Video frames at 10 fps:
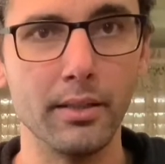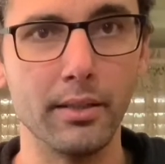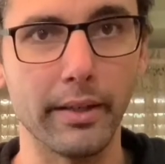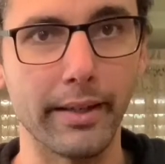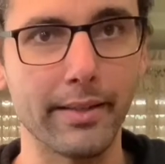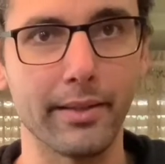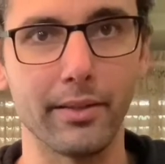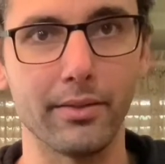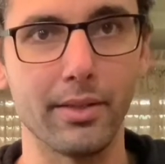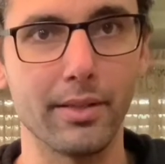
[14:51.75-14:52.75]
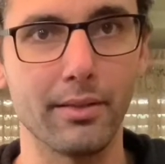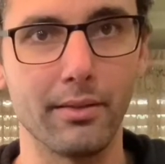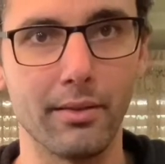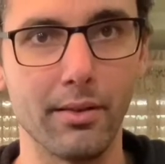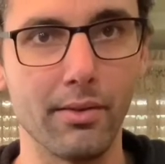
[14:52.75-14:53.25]
guess I'll just
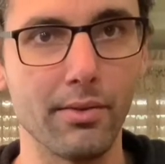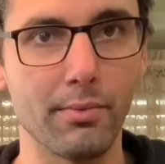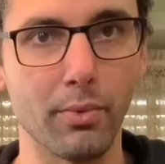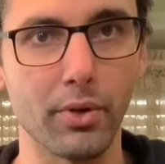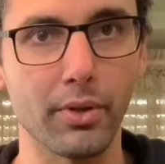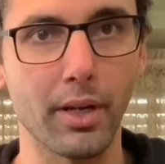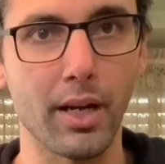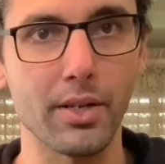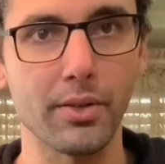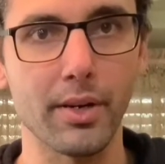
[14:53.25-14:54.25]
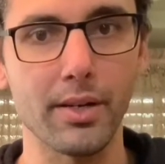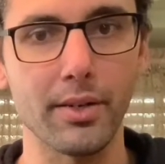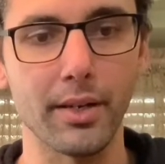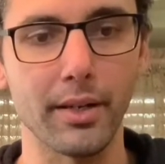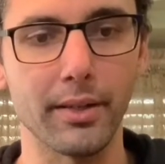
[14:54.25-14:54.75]
use more conjuration here.